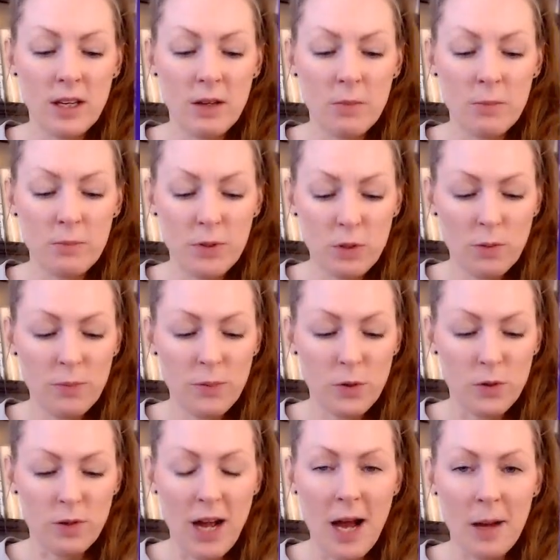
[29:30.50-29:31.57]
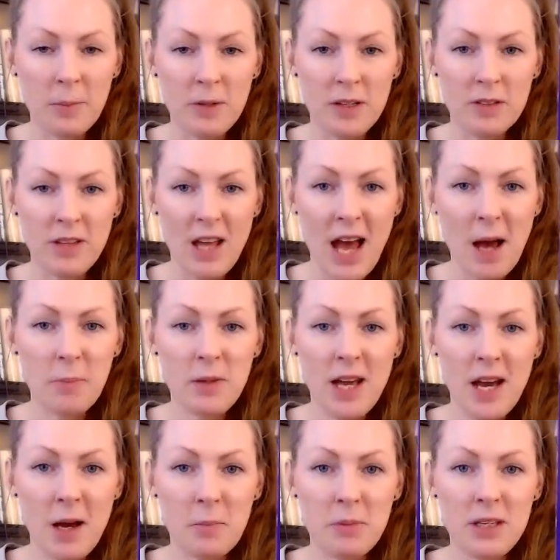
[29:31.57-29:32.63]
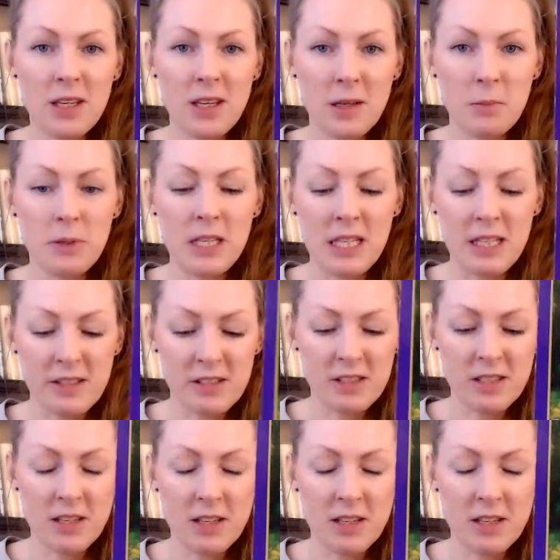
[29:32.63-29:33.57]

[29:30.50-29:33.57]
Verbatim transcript: pure happiness, happy, and peace.